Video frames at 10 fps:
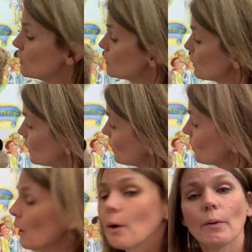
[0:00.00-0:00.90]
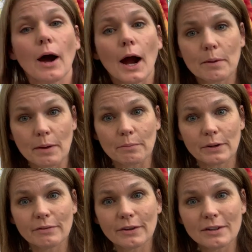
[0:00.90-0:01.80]
Do you know our
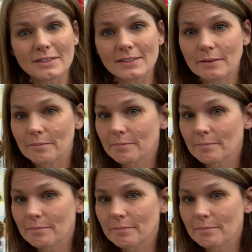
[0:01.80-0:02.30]
memory verse?